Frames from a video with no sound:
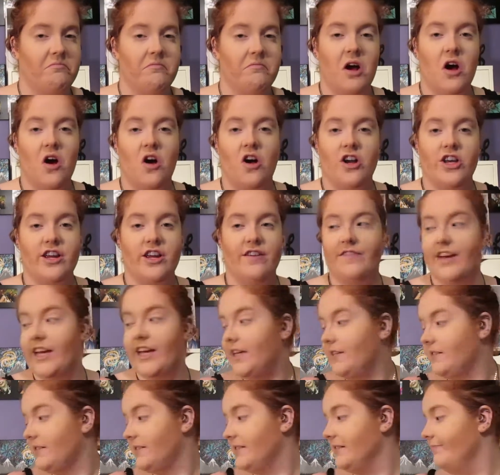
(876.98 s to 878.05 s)
on your
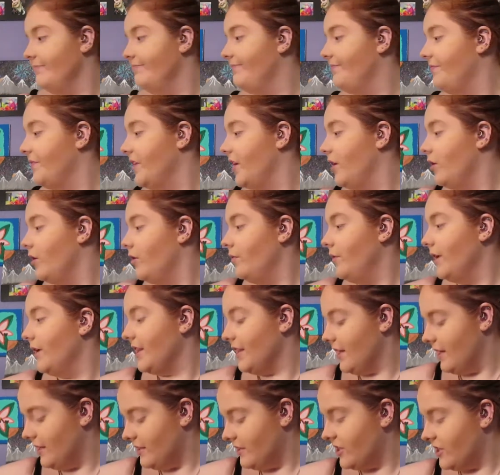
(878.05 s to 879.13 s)
face with
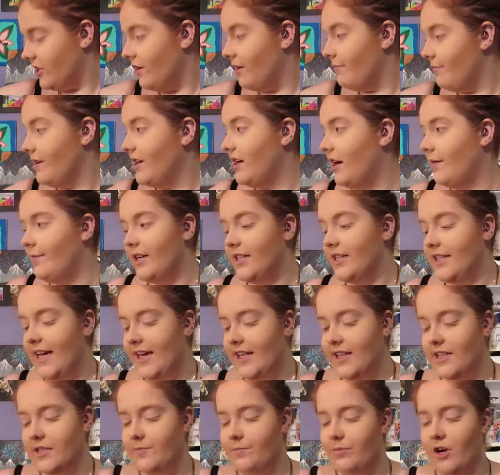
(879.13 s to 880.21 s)
it. So I'm gonna
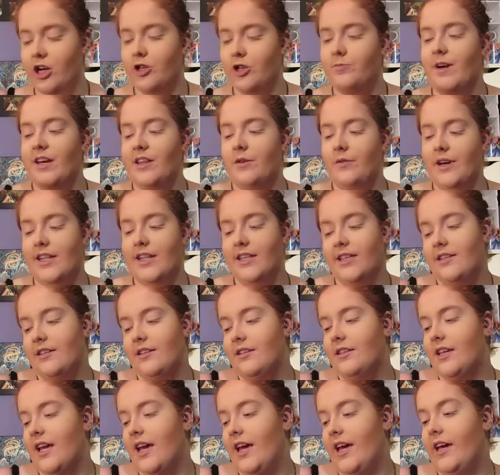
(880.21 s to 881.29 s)
take this brush. By the way, this
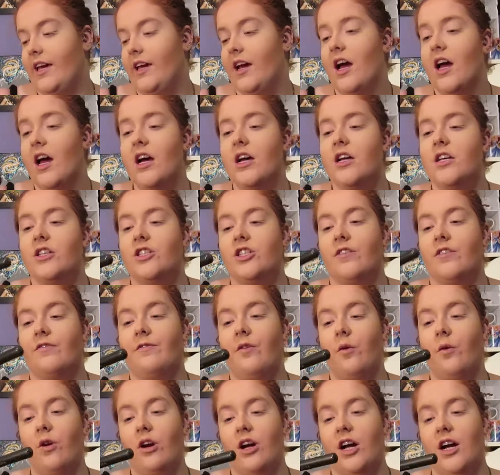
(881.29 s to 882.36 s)
is a
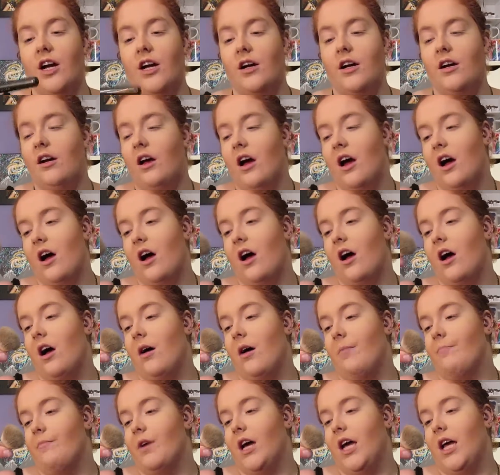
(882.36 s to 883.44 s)
Sephora
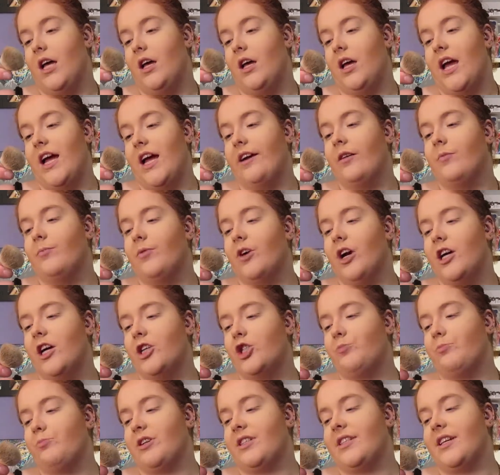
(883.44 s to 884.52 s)

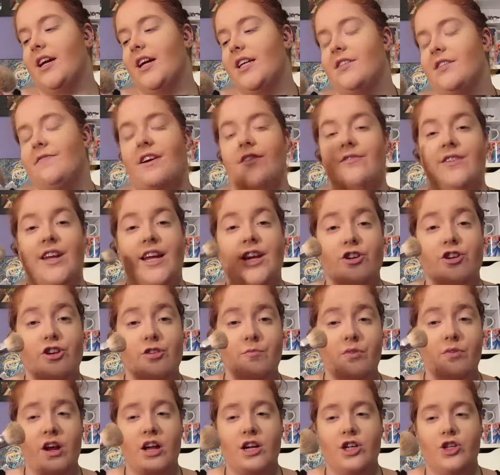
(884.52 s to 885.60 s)
airbrush precise foundation
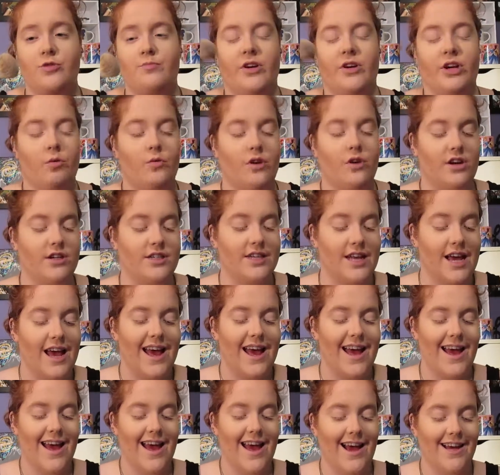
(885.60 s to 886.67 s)
brush, but it works
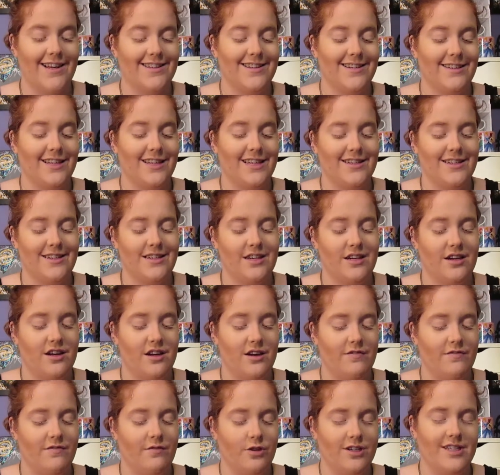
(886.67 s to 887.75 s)
excellent
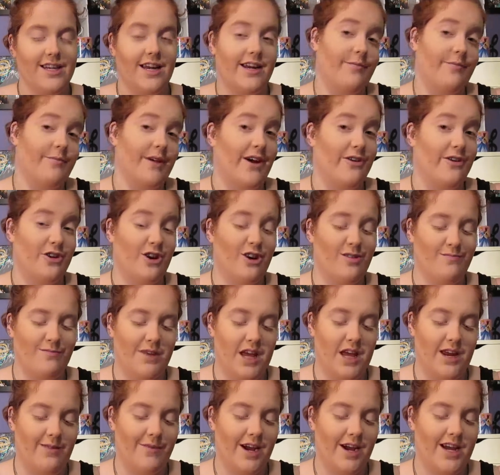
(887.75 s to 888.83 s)
for setting powder,
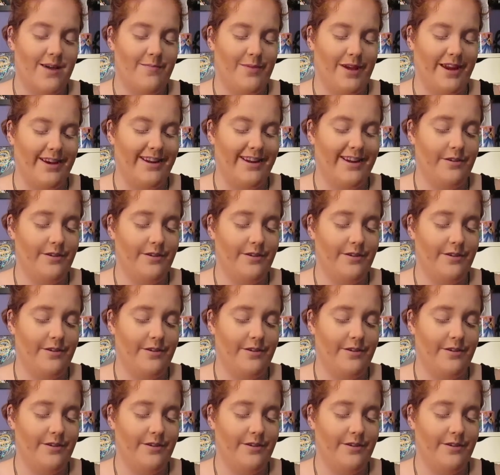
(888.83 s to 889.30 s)
in my opinion.